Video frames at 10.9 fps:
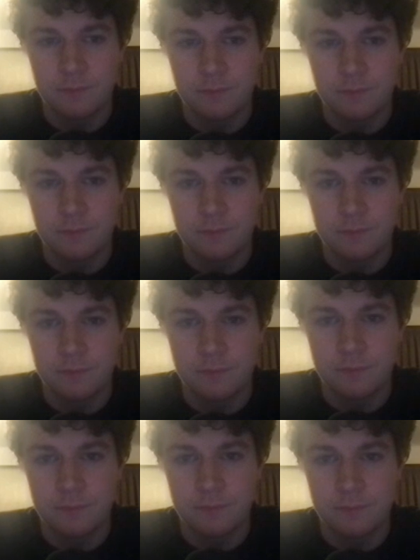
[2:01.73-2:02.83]

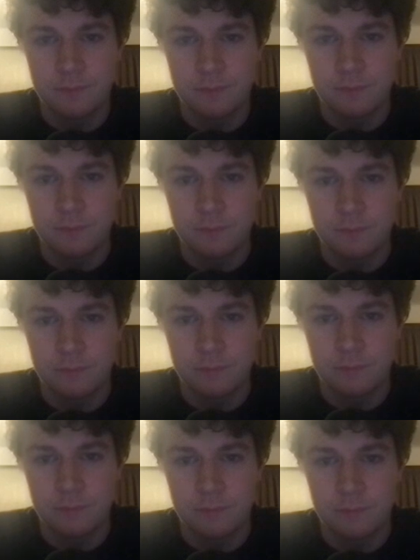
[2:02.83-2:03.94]

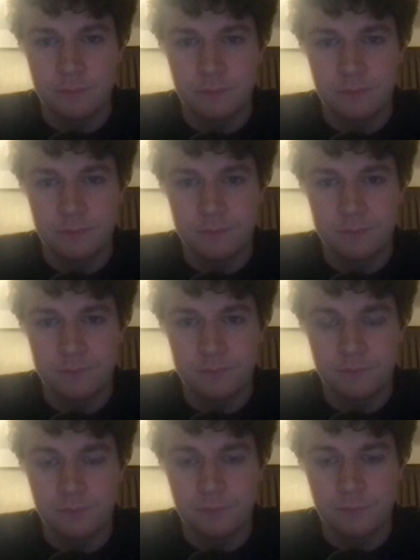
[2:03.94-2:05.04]
No words are spoken by the person on screen.